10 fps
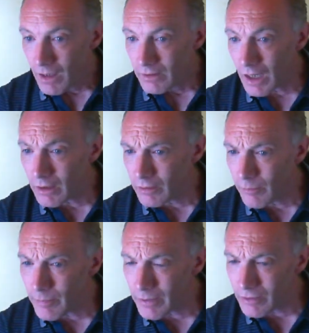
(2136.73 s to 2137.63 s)
Yeah, so I
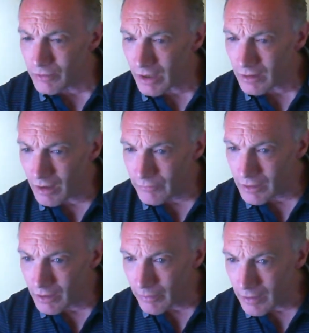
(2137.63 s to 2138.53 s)
might be able to check that
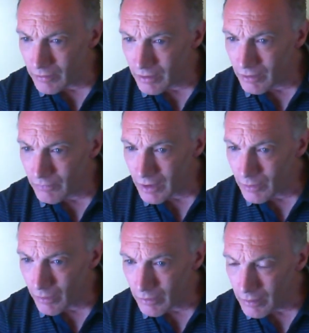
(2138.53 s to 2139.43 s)
video out, see if
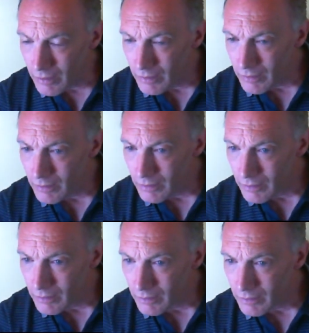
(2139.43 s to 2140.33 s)
anyone
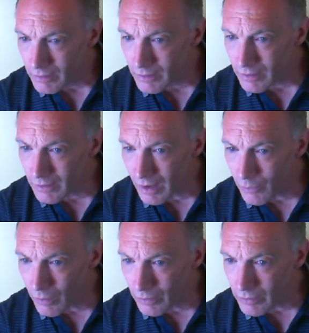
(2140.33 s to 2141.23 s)
did that
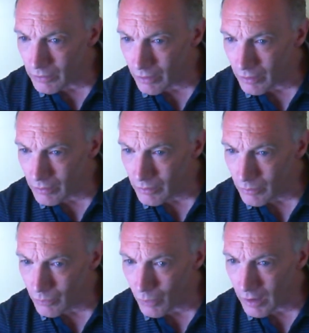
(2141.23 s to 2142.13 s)
one that's on
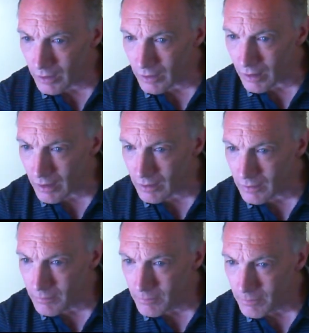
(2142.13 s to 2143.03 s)
Whaley Lane.
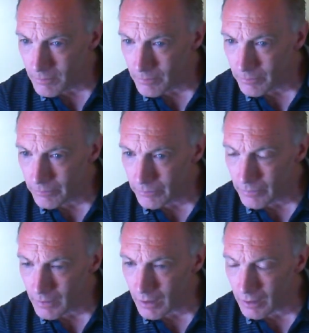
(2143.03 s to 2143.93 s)

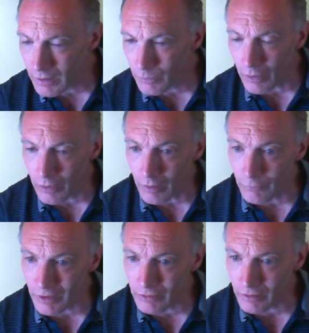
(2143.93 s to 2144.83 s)
I did one on
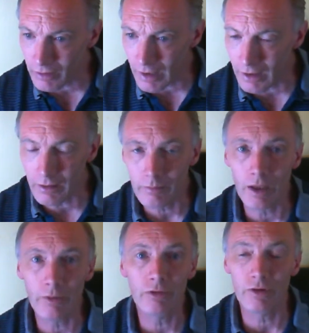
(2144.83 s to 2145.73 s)
Fisher's Lane.
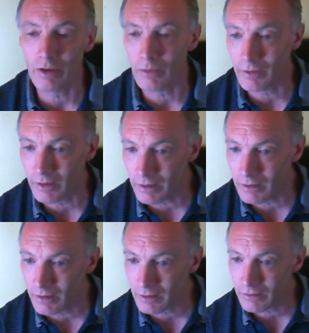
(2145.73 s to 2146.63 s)
That was to do with the
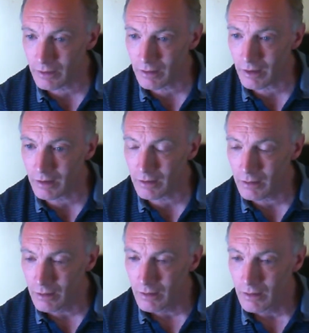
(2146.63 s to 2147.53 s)
Dixie Dean
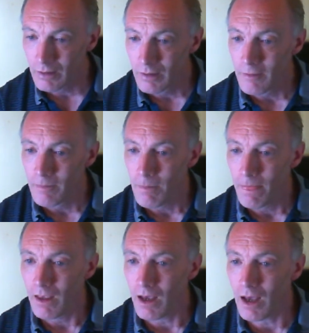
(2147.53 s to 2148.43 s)

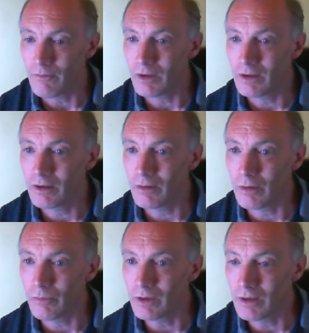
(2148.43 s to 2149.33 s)
video
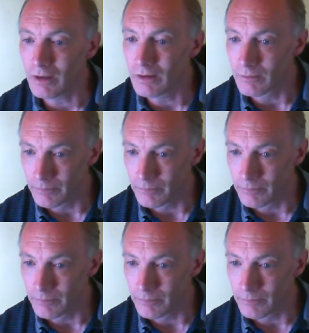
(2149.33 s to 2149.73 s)
that we did.